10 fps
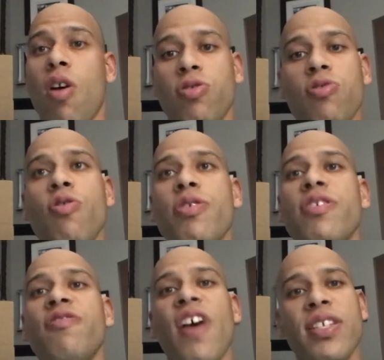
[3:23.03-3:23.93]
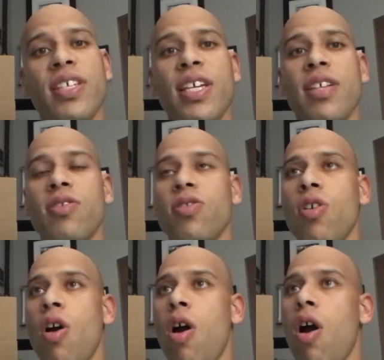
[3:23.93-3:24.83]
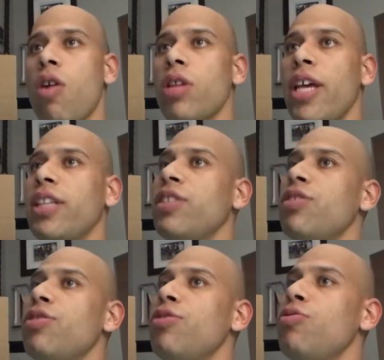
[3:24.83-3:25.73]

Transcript: also known as vesicants, are likely to be